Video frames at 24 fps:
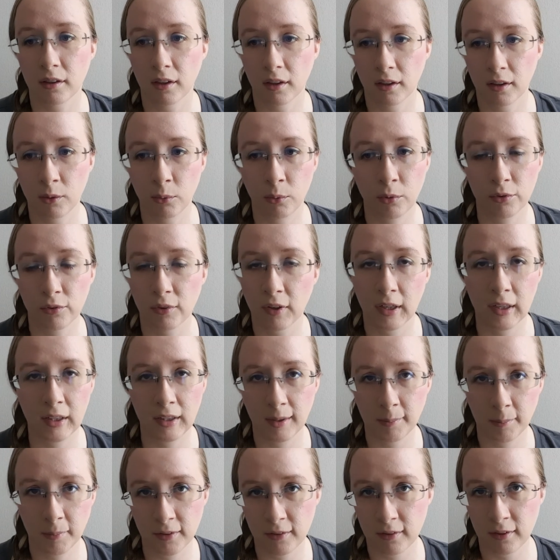It was very
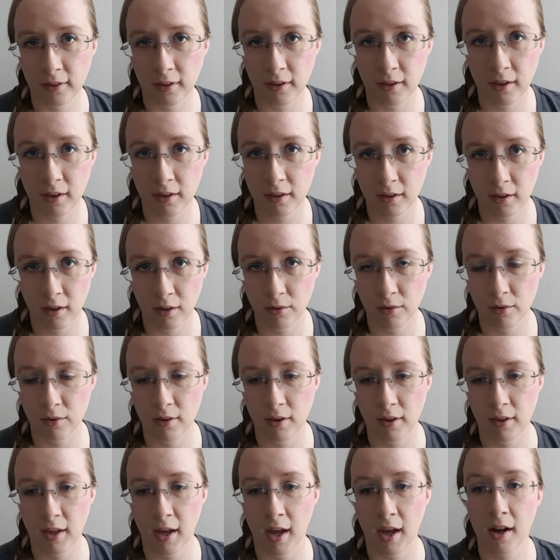limited other
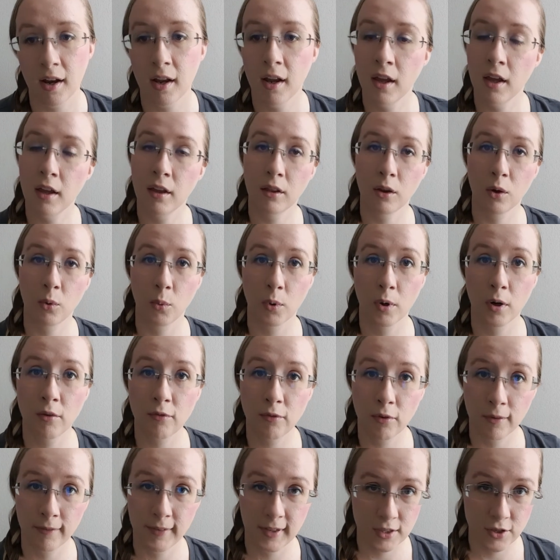than that. The word
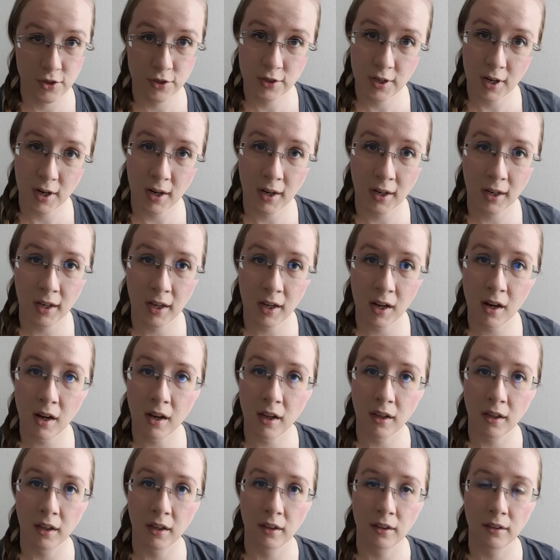for vegetarian
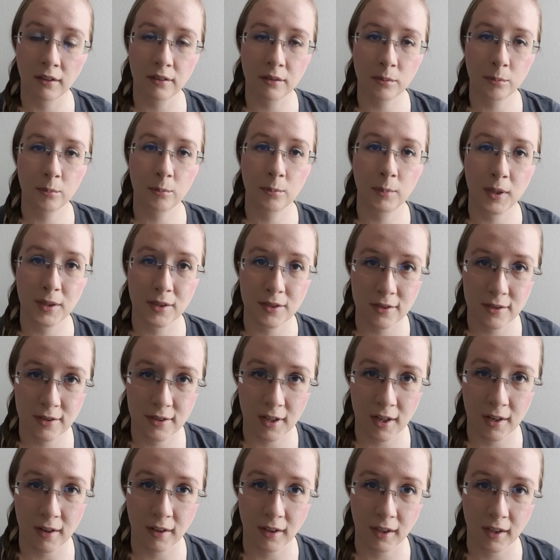is
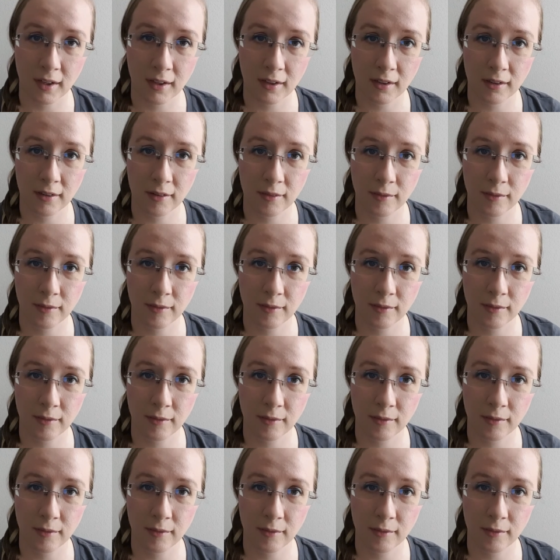vegetarian.